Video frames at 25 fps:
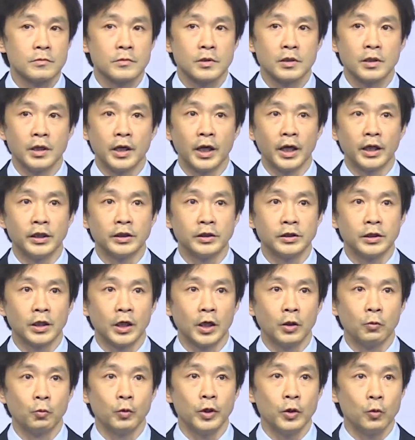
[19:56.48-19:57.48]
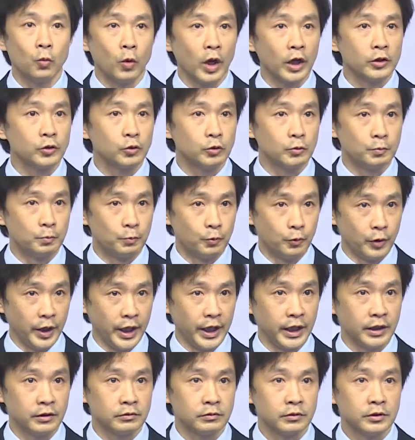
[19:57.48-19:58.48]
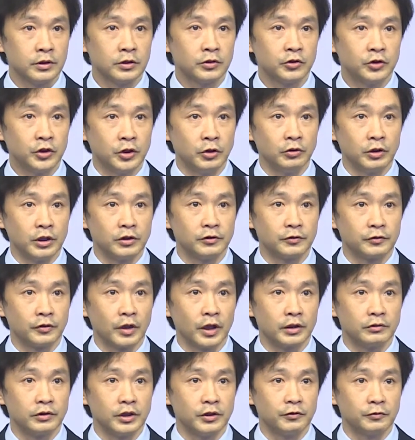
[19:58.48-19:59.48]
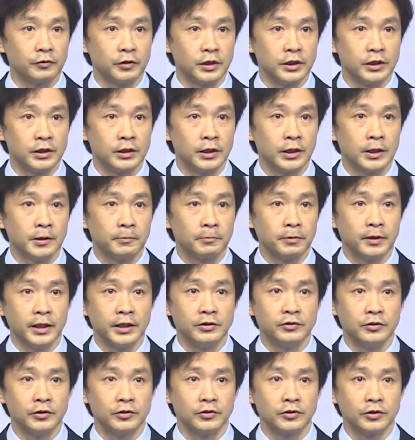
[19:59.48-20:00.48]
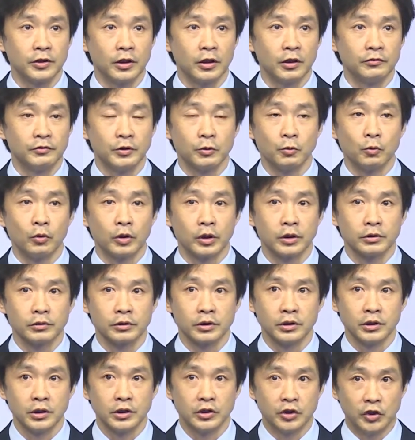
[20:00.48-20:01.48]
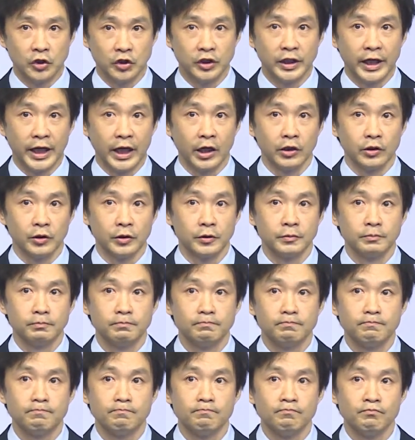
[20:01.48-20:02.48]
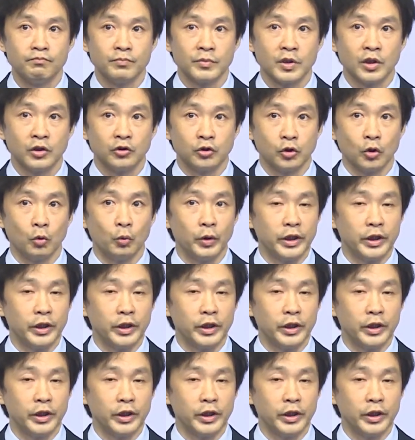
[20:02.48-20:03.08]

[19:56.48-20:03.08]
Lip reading: And we want to bring students from different places of the world together, so we